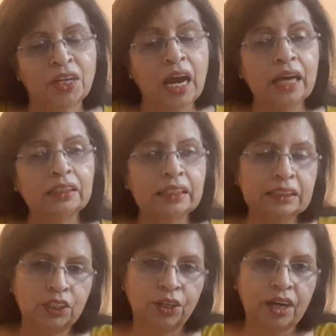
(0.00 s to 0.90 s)
and
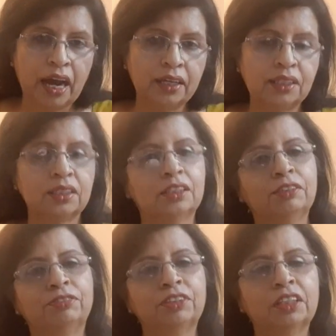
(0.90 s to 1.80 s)
it ranks the
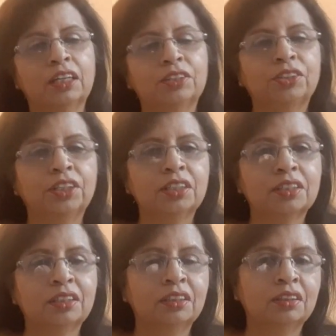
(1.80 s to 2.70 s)
different countries